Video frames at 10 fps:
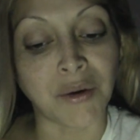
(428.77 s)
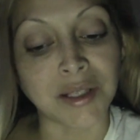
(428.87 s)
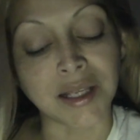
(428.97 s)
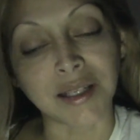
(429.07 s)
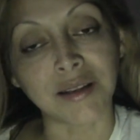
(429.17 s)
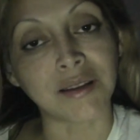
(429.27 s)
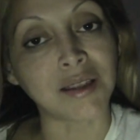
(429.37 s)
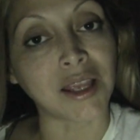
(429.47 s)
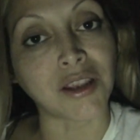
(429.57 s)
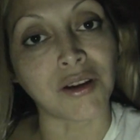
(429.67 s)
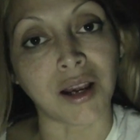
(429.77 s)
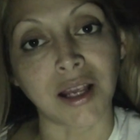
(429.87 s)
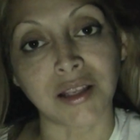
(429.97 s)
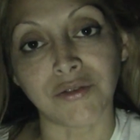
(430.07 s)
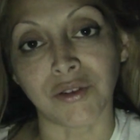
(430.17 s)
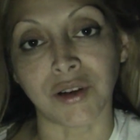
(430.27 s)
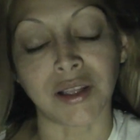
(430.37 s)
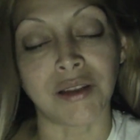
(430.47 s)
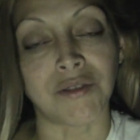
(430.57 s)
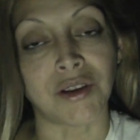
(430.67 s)
always like to thank you guys for
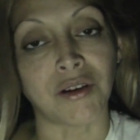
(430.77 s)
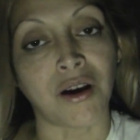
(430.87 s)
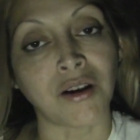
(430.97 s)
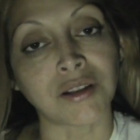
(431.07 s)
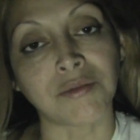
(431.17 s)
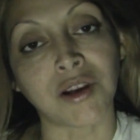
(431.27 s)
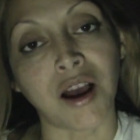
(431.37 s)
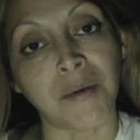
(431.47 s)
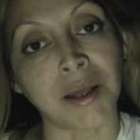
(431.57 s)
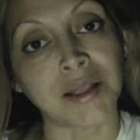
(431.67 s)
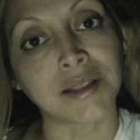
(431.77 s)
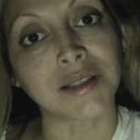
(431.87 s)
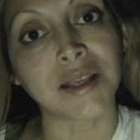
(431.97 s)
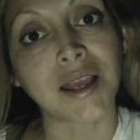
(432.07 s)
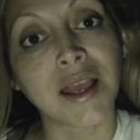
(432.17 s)
leaving your awesome comments.